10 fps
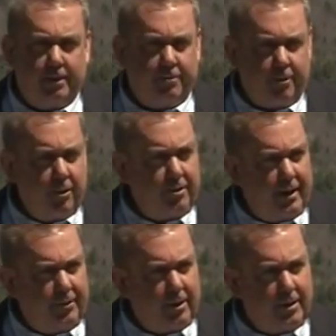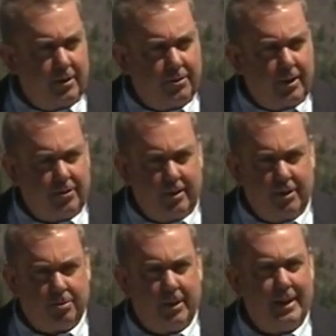the first ever conservation
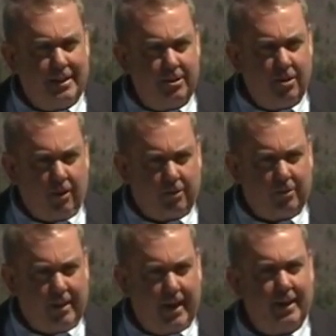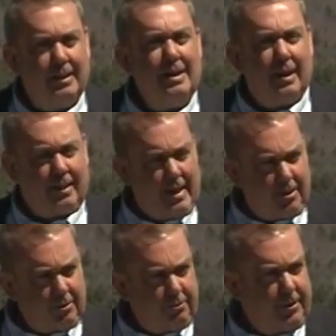easement in New York State,
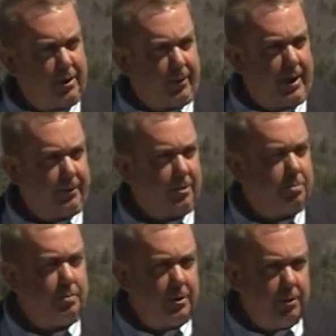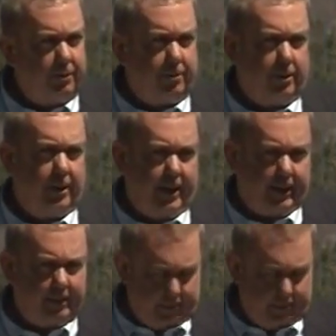1,000 feet around this beautiful lake,